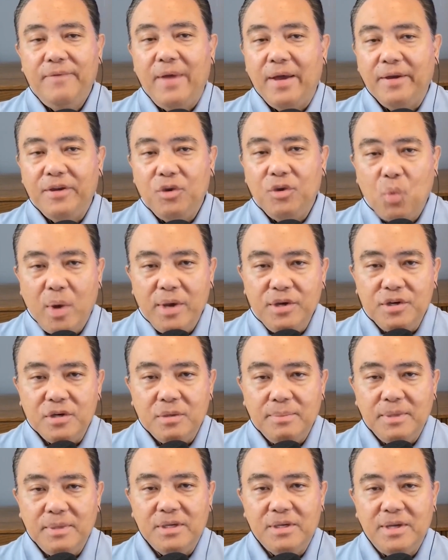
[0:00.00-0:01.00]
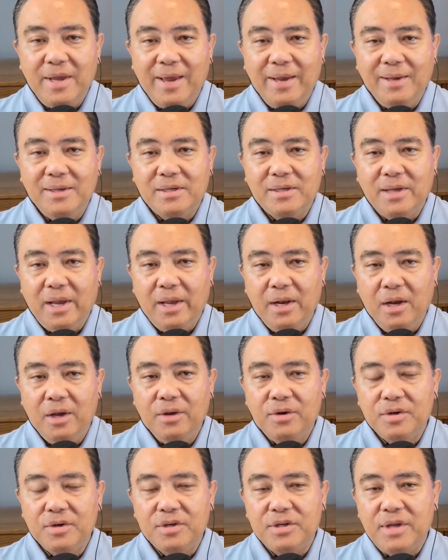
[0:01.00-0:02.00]
valuation mistakes, and
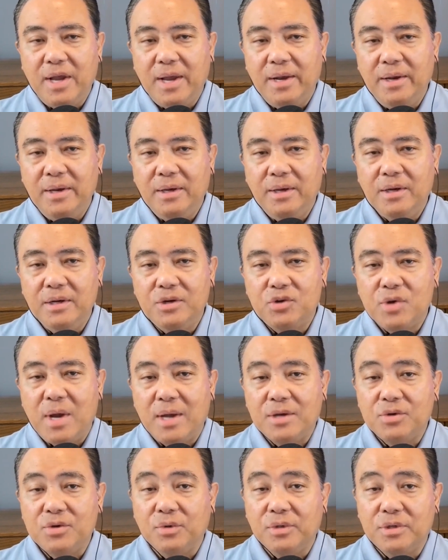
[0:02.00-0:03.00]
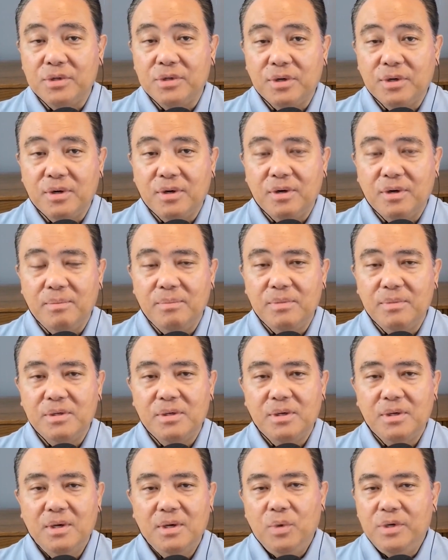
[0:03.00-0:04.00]
understanding contractual
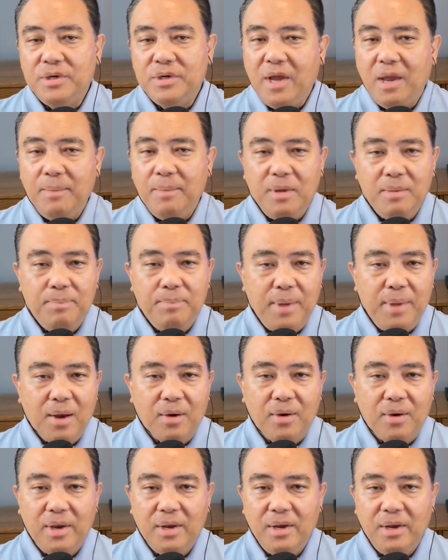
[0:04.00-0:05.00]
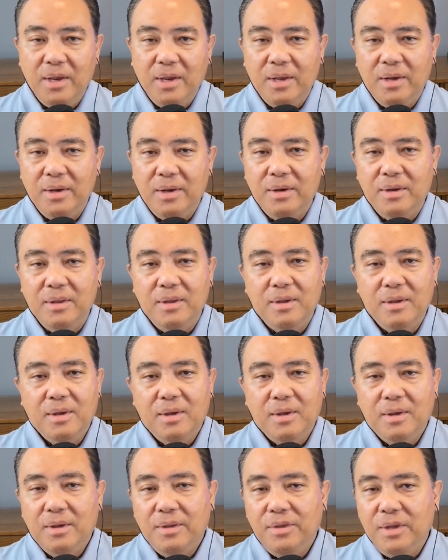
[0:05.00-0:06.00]
terms, which can be buried in
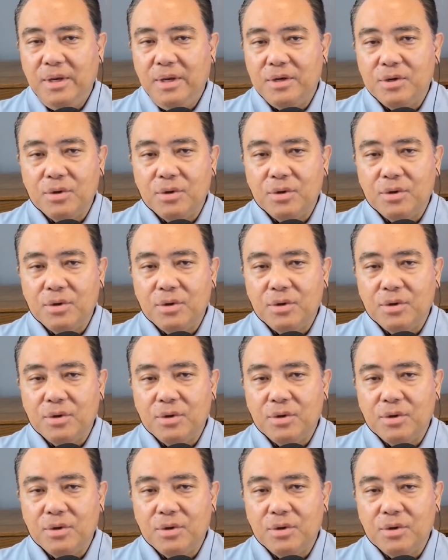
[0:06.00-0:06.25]
the